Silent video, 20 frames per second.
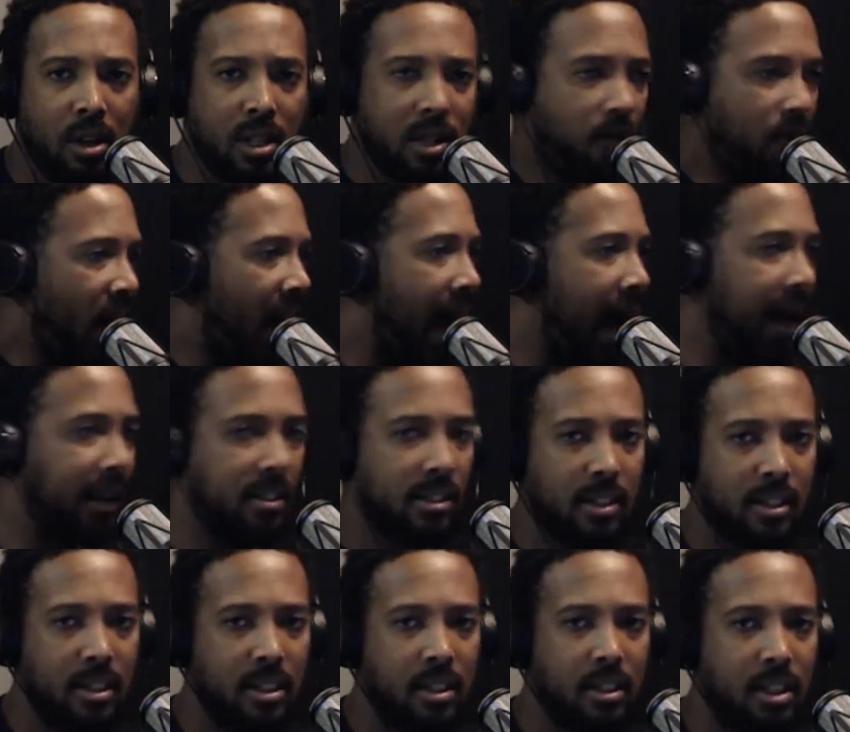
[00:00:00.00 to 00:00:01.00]
a fact.
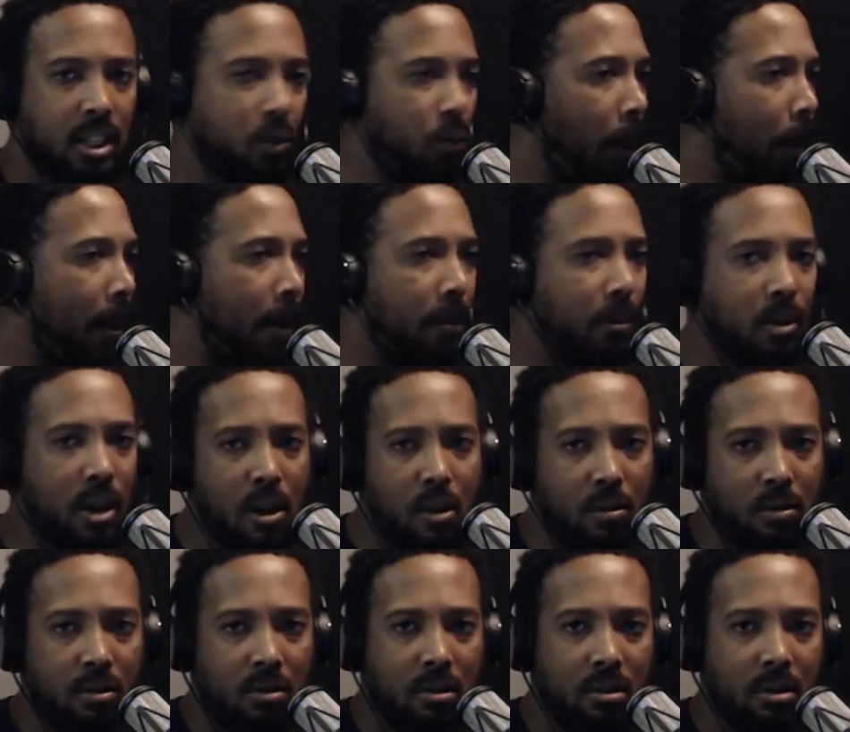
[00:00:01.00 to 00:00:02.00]
This is what people
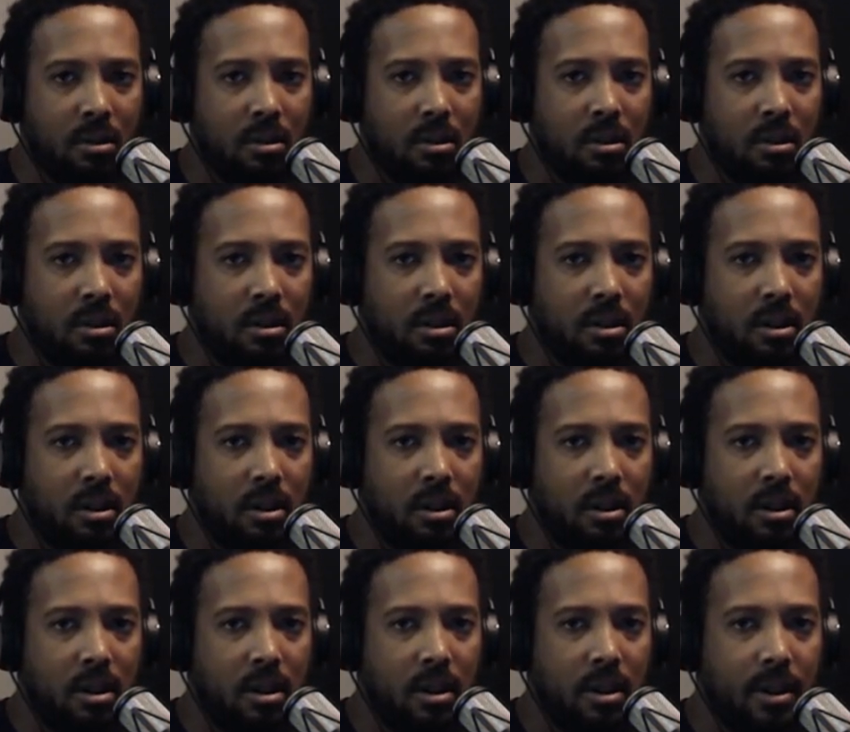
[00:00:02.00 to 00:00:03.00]
do.
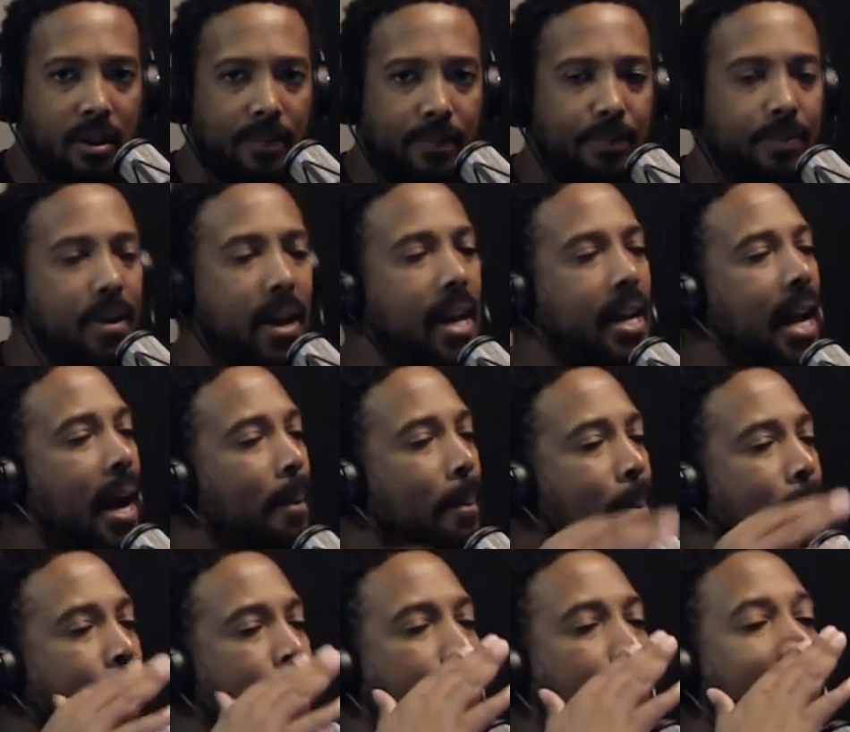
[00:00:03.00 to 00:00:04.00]
Man,
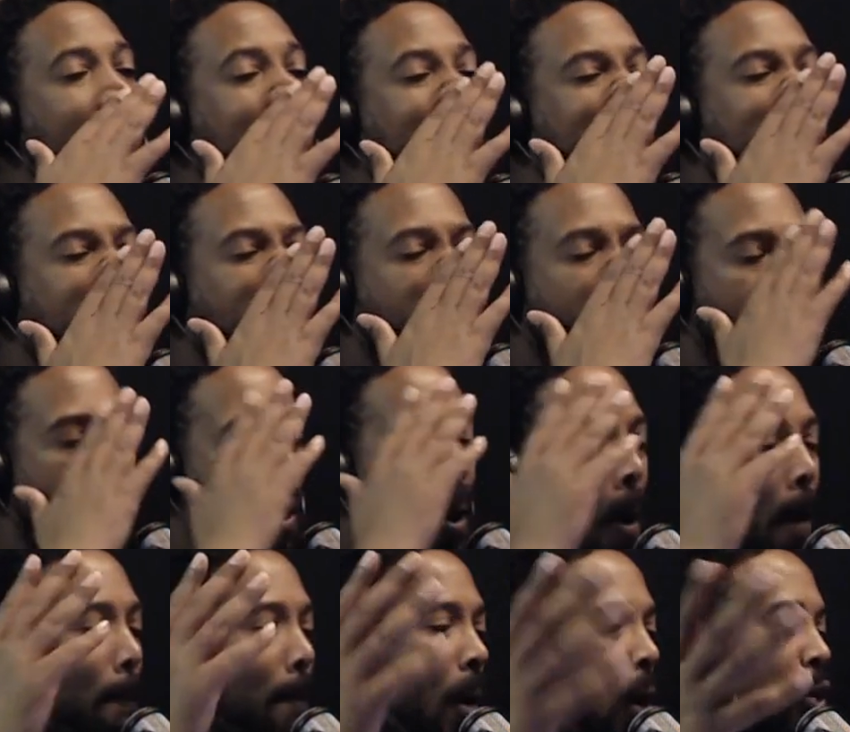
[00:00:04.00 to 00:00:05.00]
I'm pretty sure
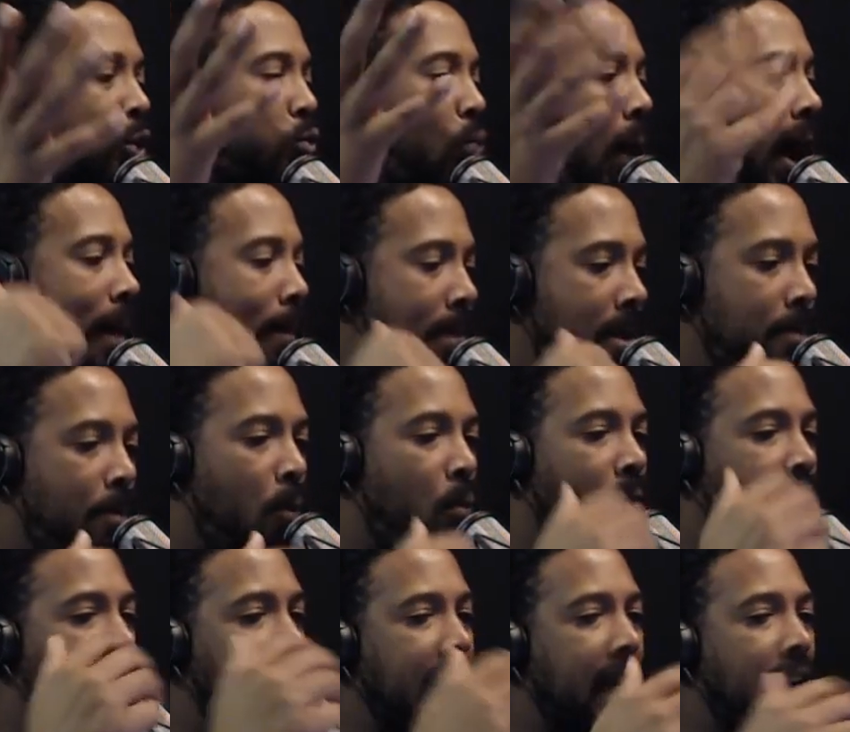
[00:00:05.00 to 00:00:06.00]
most white people,
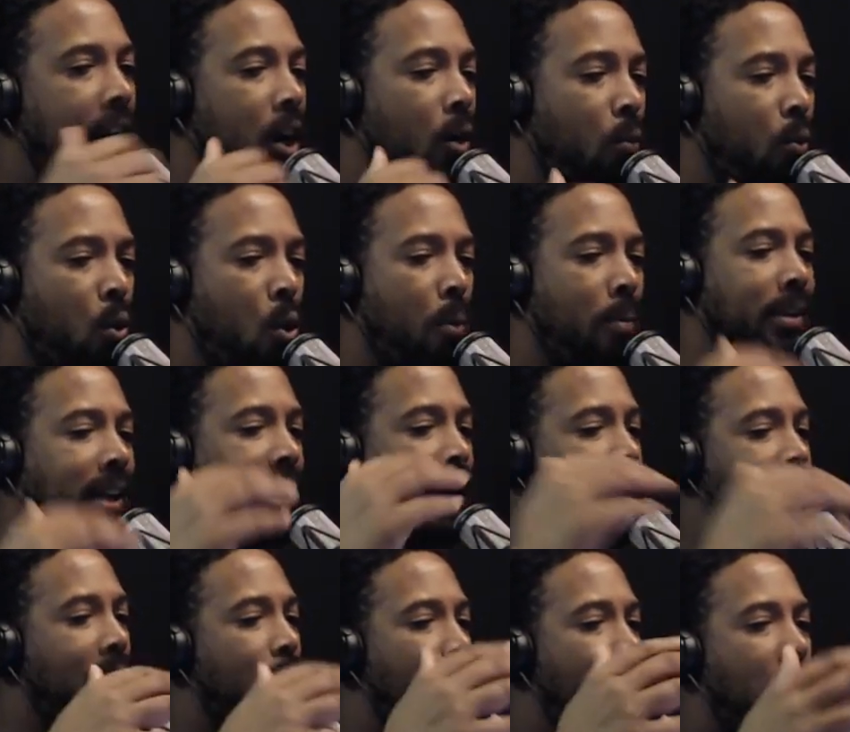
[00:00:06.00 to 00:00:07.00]
when they get in a room and they're
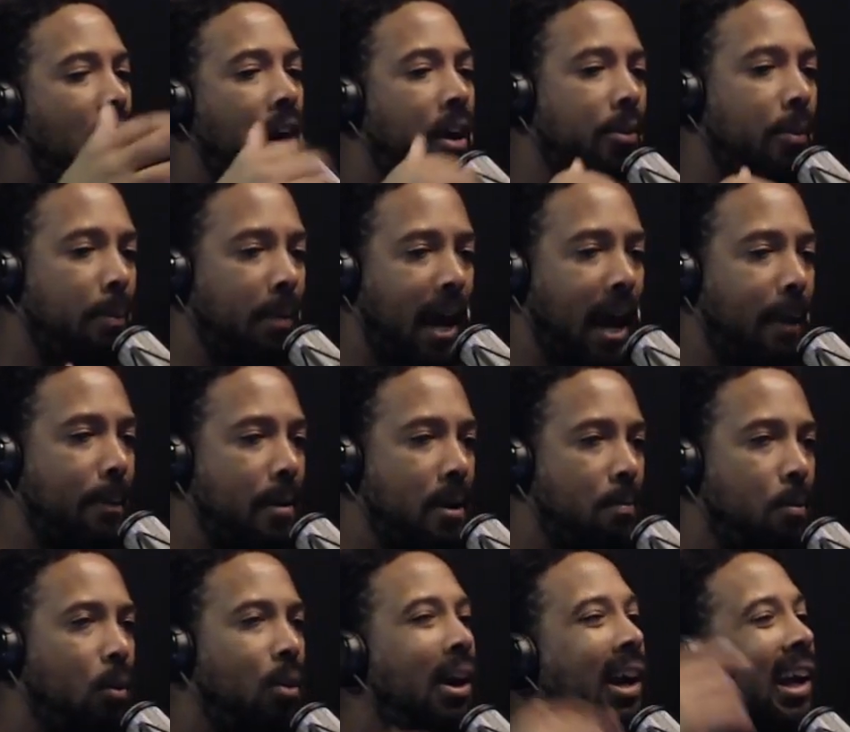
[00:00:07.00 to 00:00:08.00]
not around other black
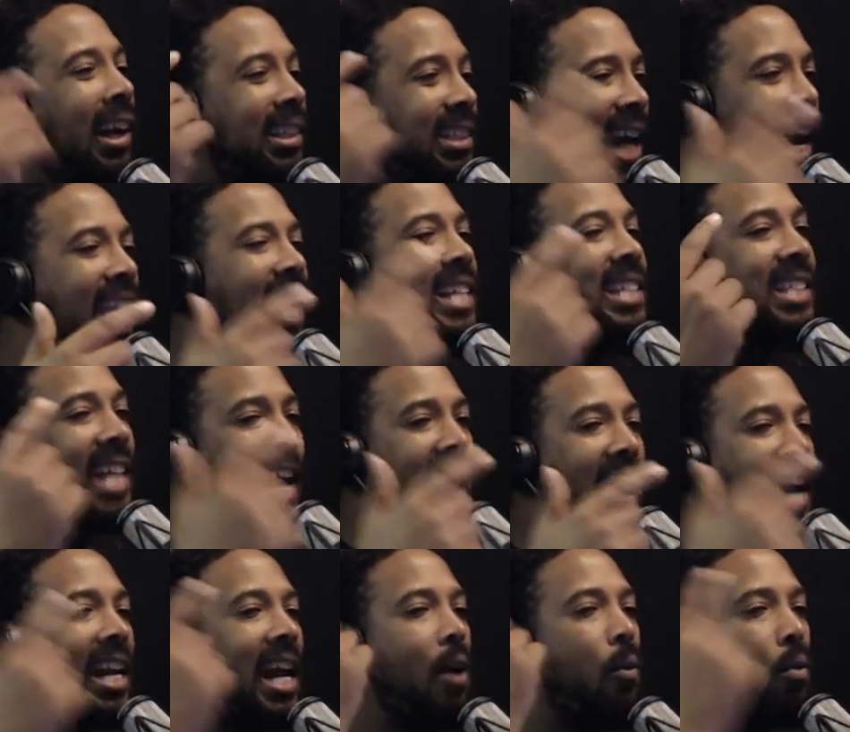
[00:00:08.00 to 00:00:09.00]
people, they say
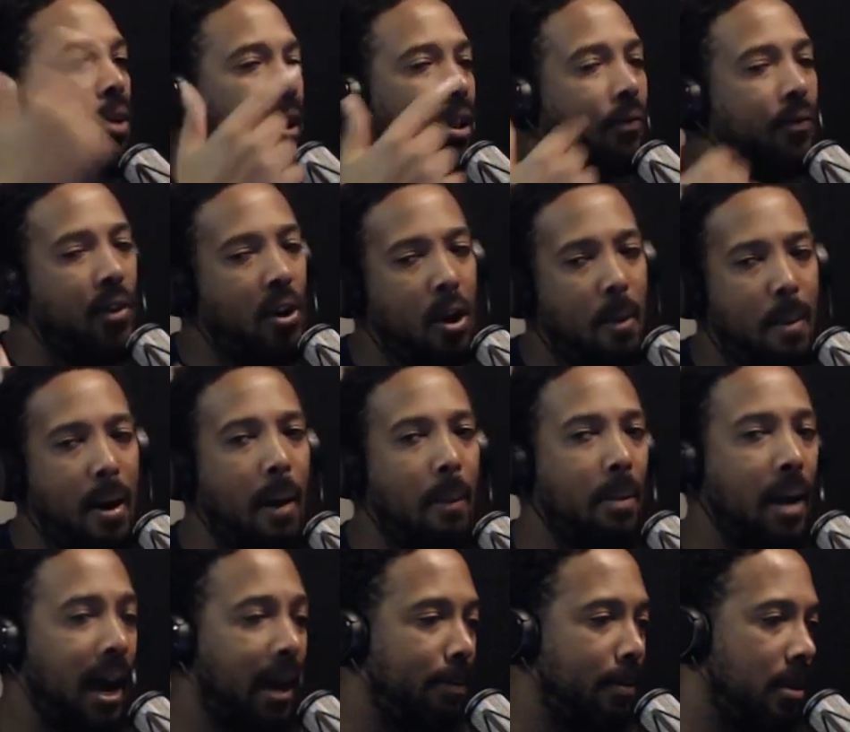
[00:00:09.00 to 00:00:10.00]
how they really feel about
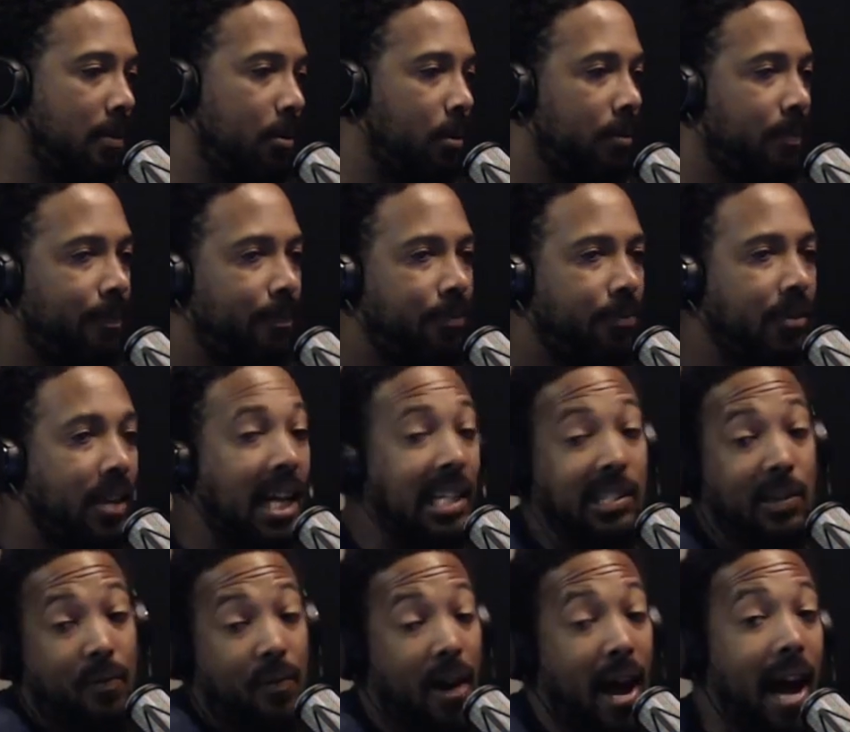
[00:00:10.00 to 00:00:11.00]
black people. That's
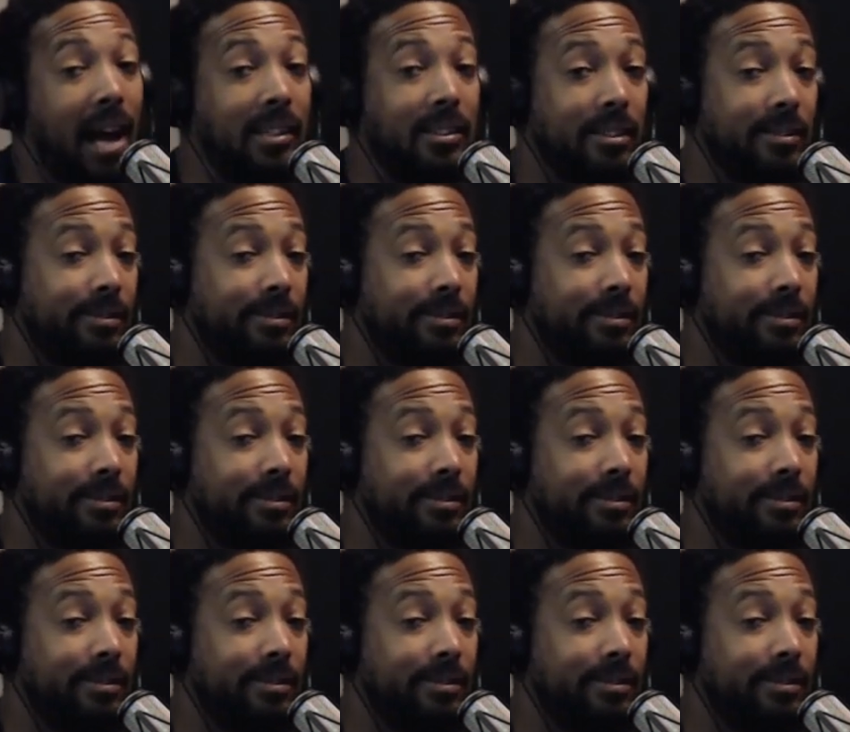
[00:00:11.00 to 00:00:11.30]
a fact.